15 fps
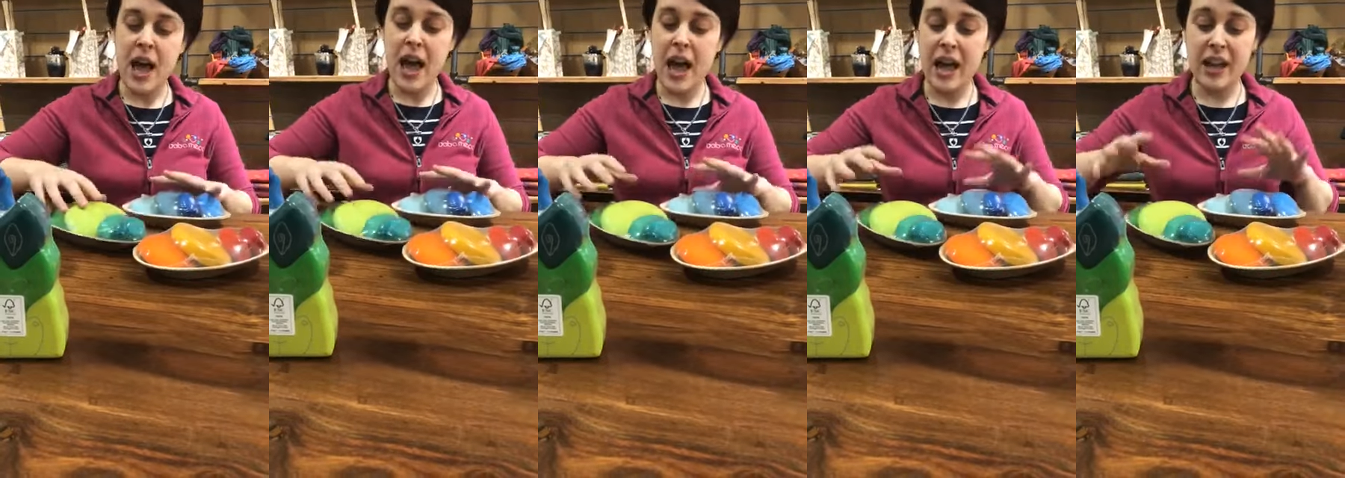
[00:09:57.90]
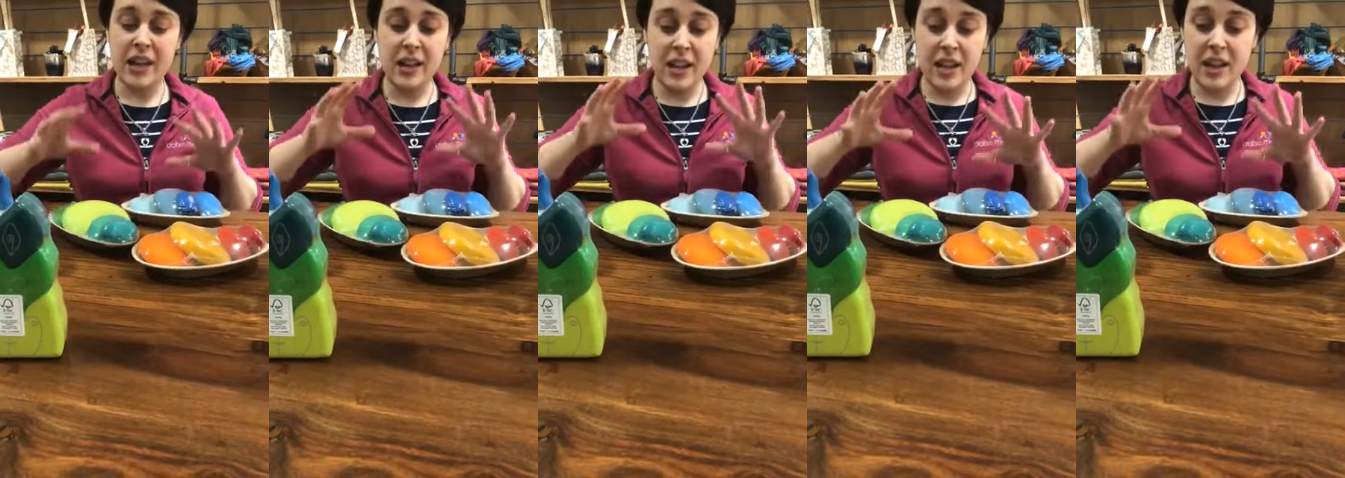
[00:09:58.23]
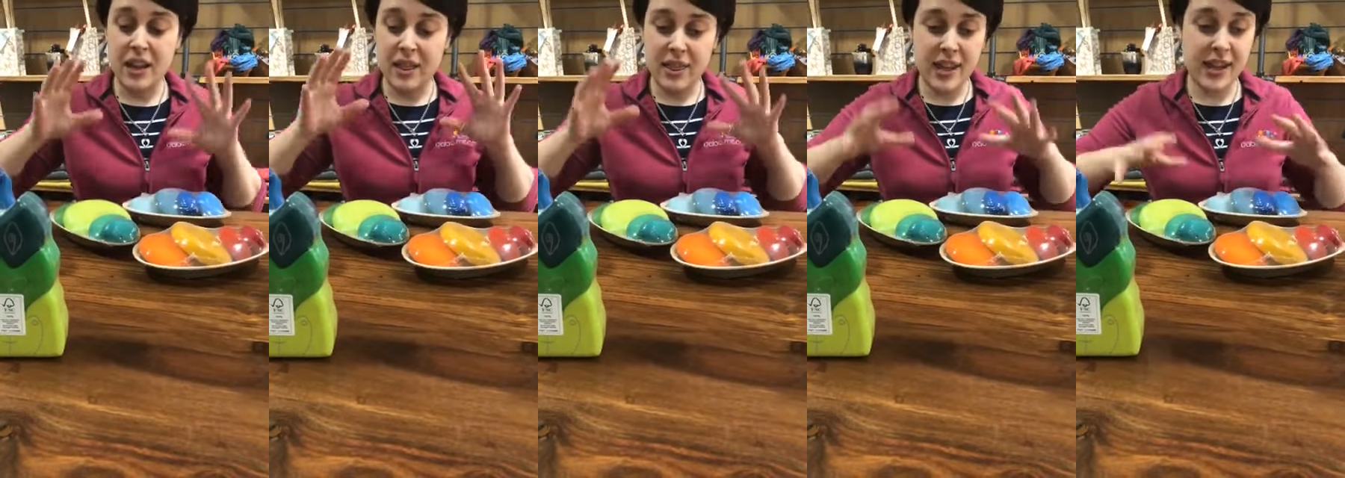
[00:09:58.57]
And
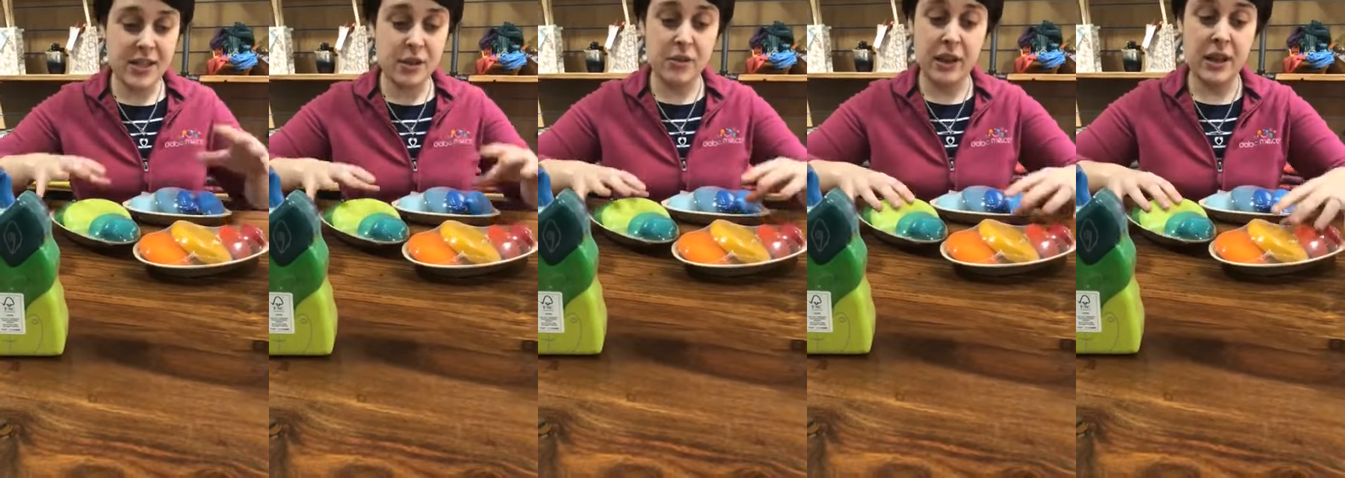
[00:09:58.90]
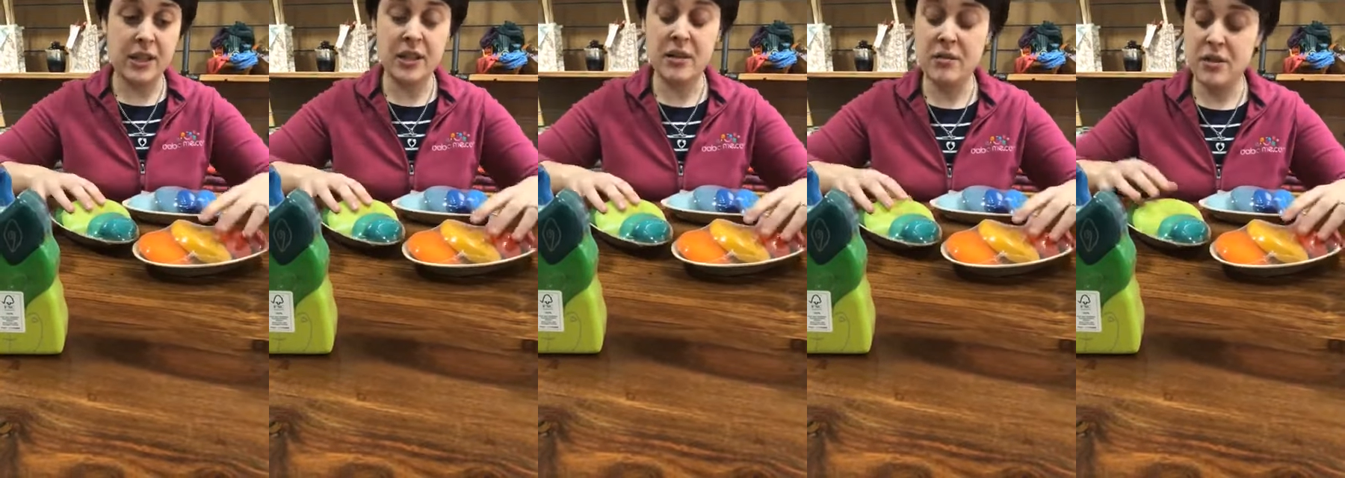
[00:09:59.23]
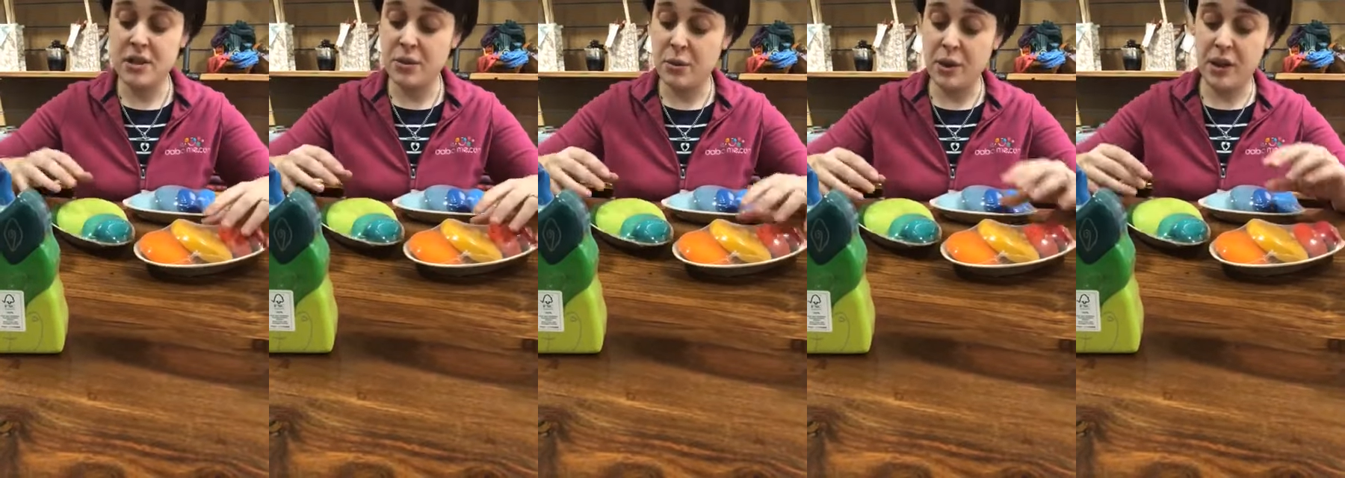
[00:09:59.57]
these are great.
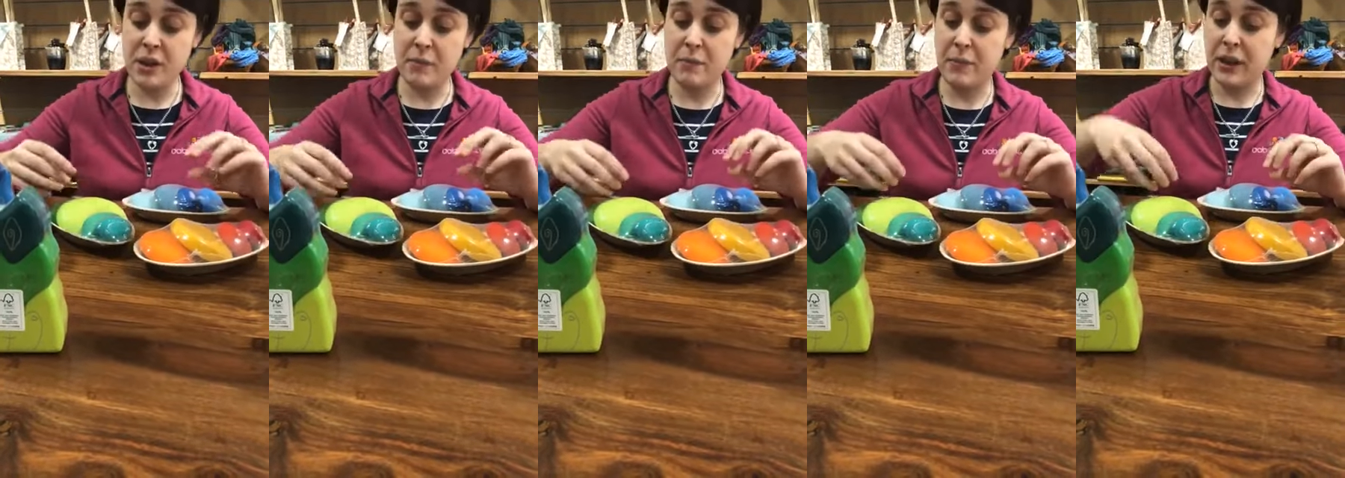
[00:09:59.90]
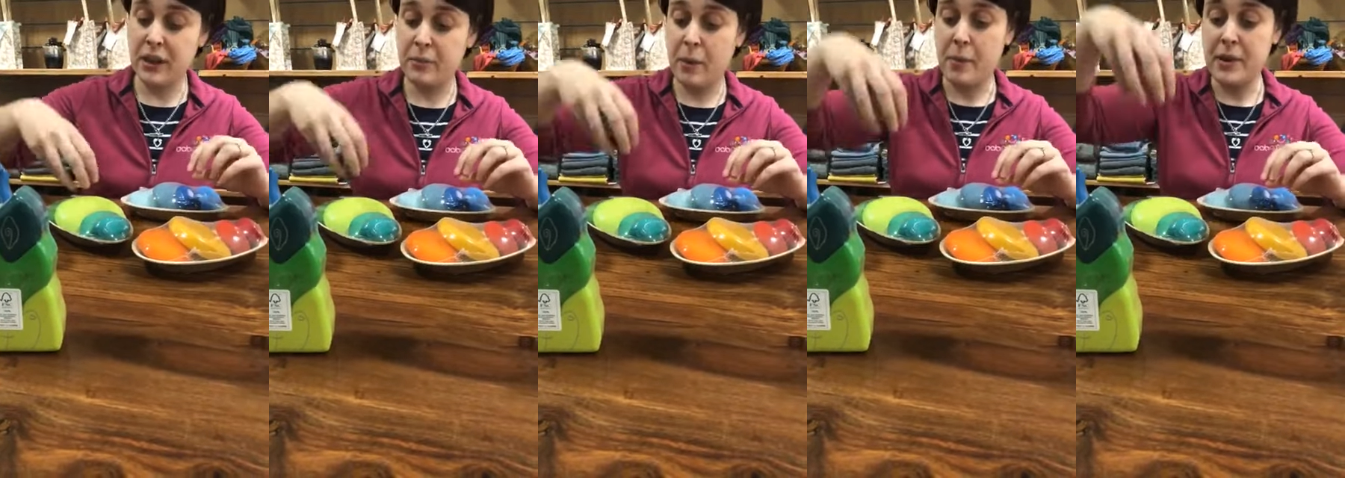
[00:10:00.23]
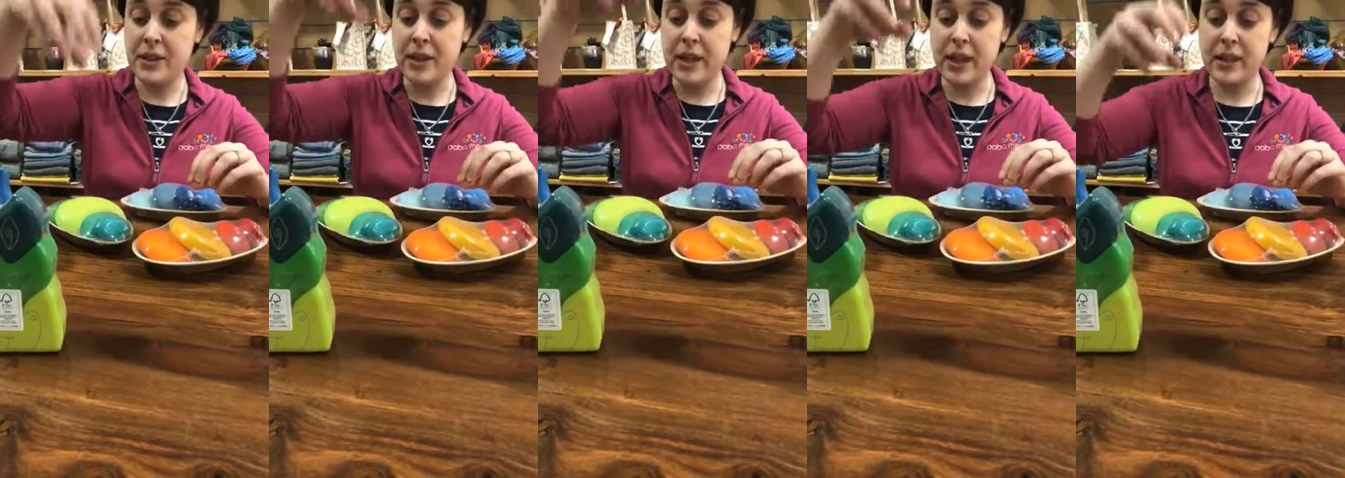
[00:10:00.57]
So you can build them up
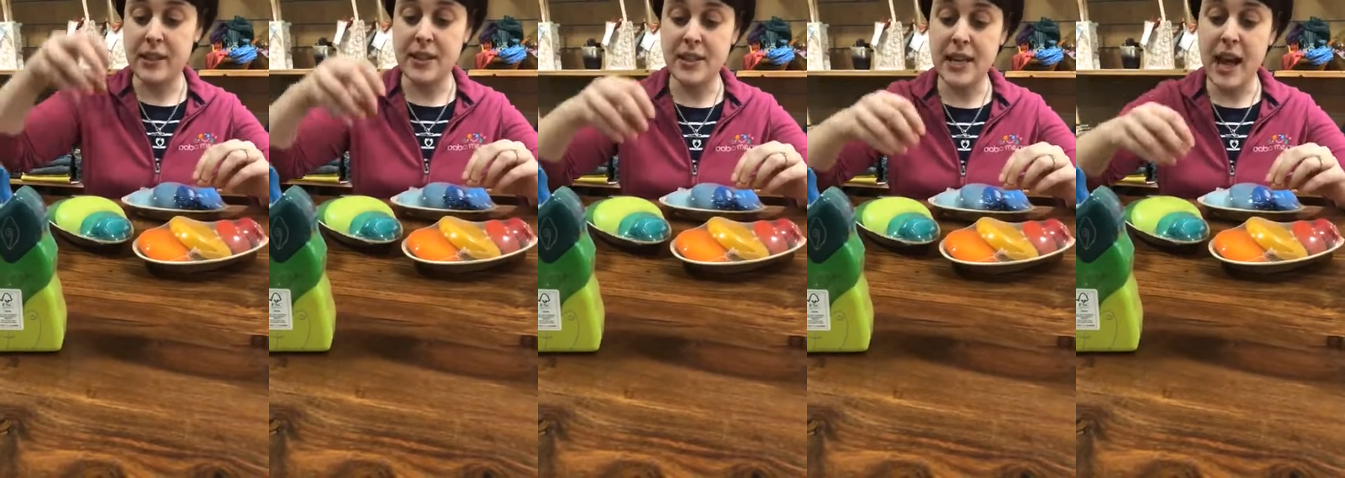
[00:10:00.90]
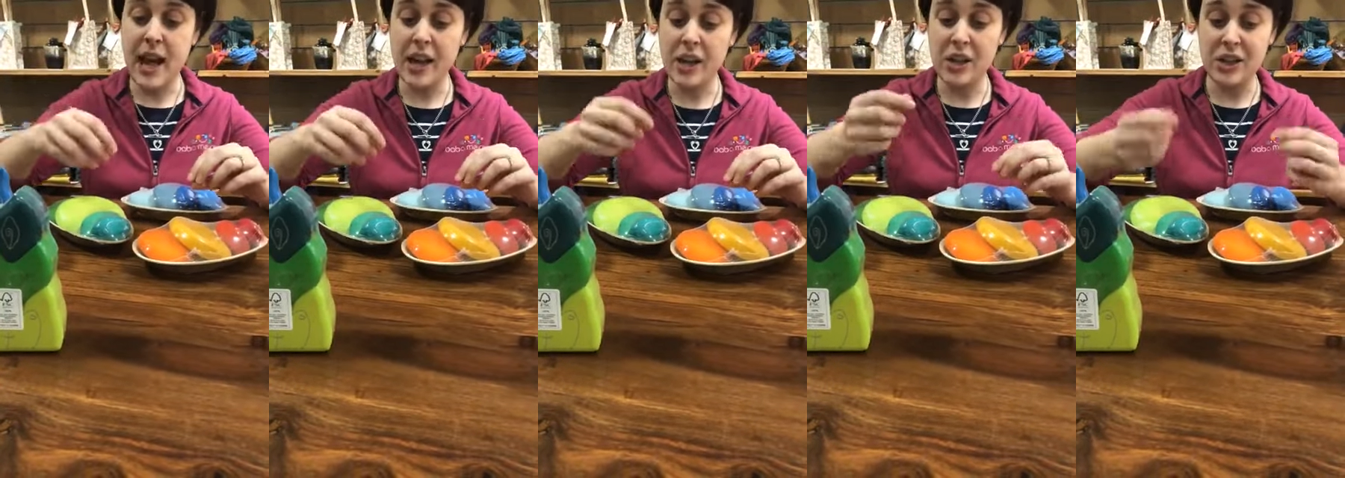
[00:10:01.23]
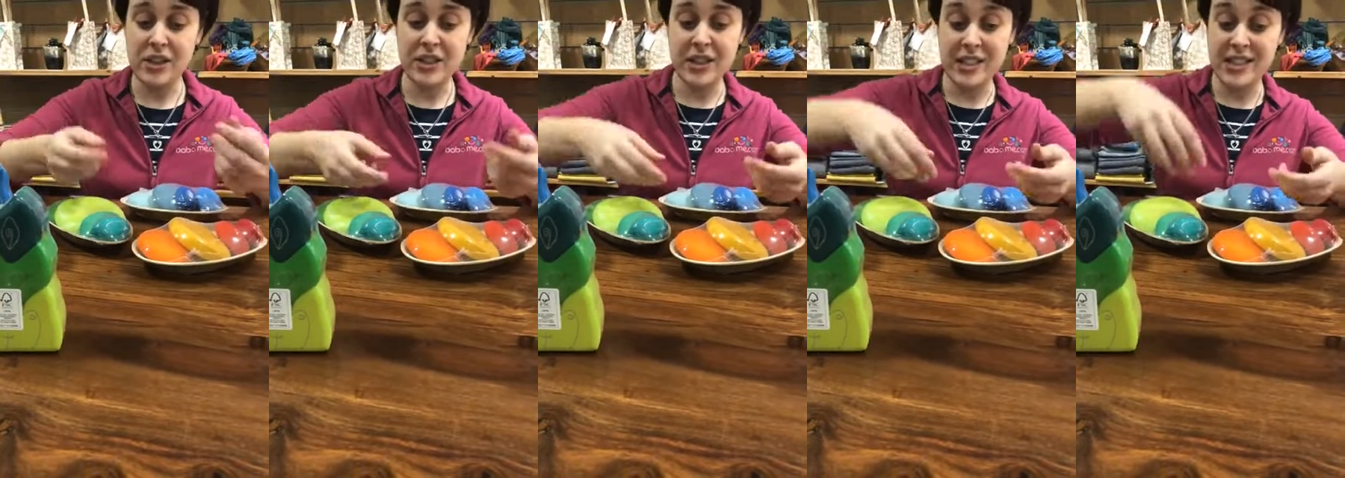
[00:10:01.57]
into a little stack, you
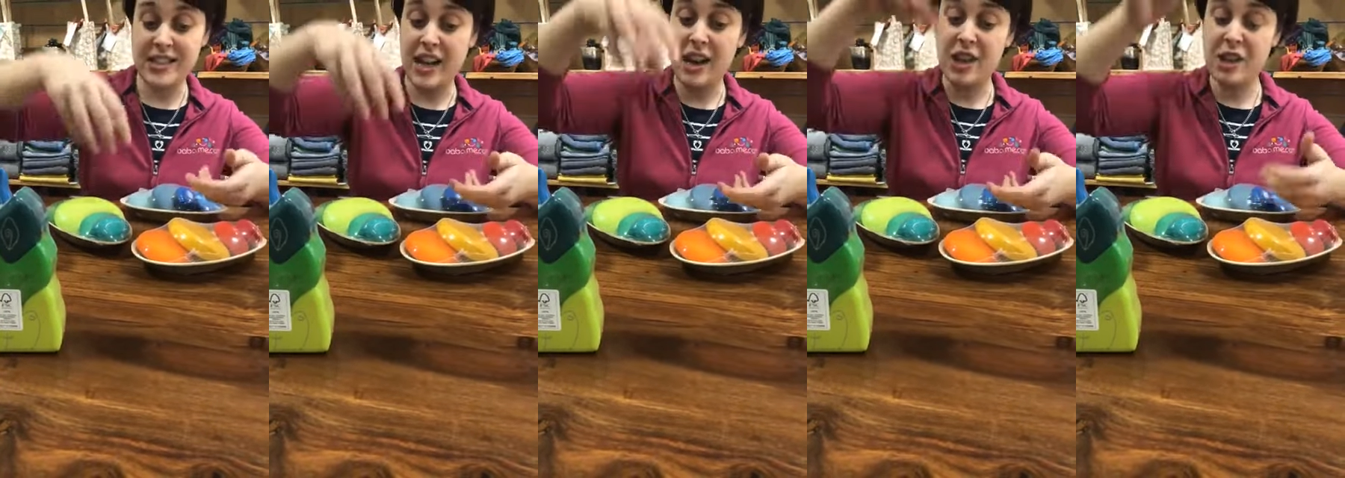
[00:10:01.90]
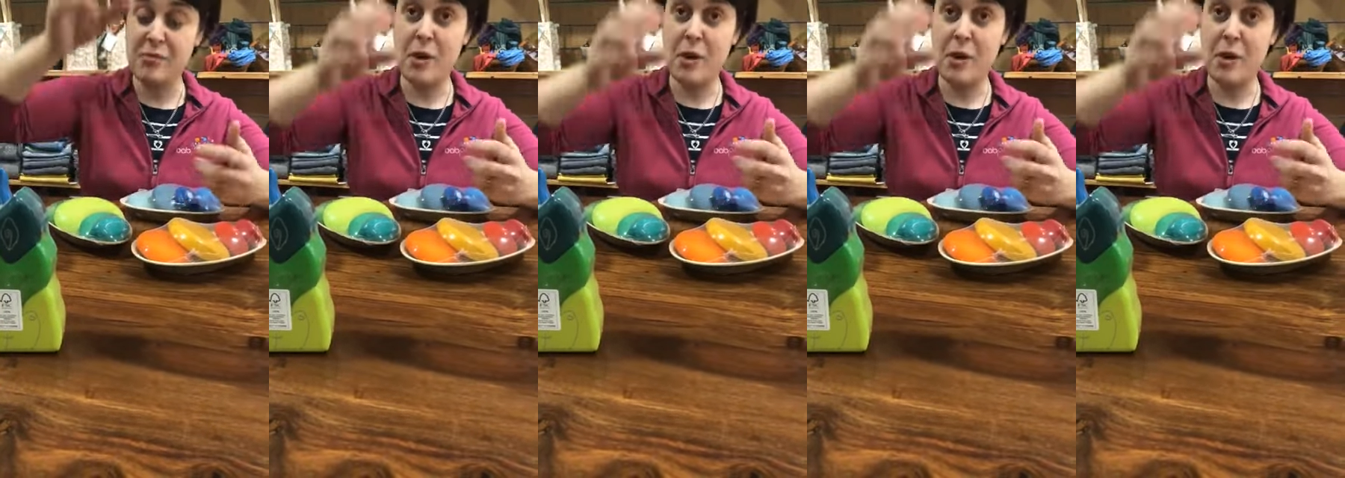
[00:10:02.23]
can stack them